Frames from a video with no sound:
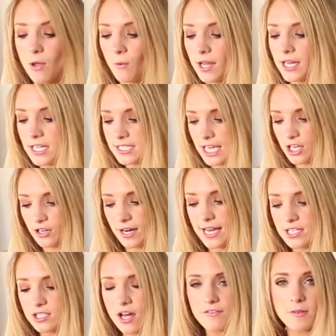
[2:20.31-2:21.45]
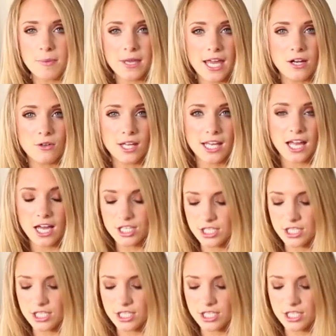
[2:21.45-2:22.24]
I want you to take your hands off the piano like I